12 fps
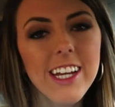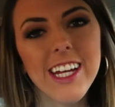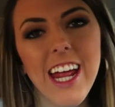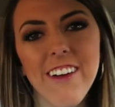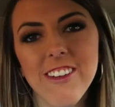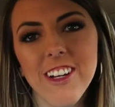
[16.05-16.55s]

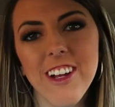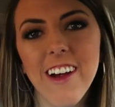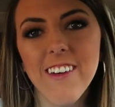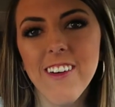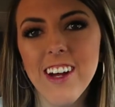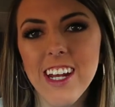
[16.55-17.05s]
Good afternoon,
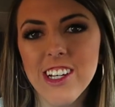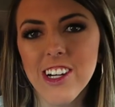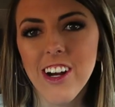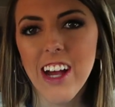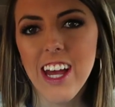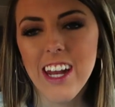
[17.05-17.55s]
everyone. It's
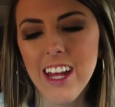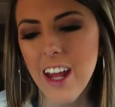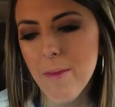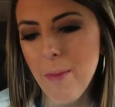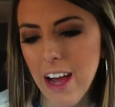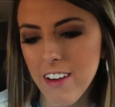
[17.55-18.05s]
your girl Hannah,
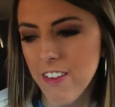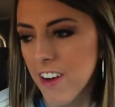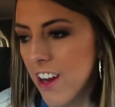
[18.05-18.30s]
and I'm back.